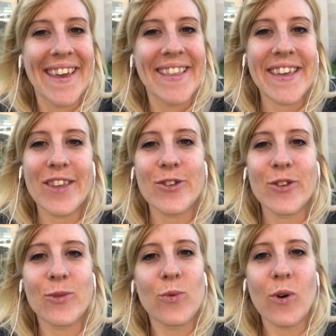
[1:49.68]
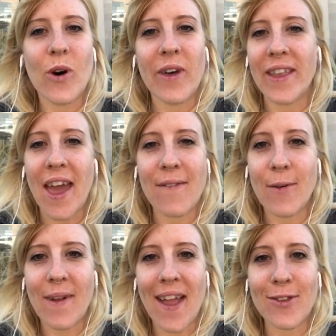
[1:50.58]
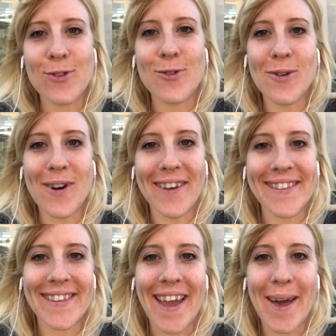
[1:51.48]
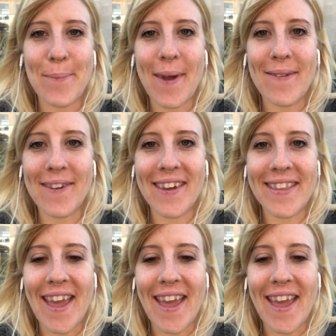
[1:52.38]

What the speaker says: Teachers rule and everyone else drools. I hope you have a good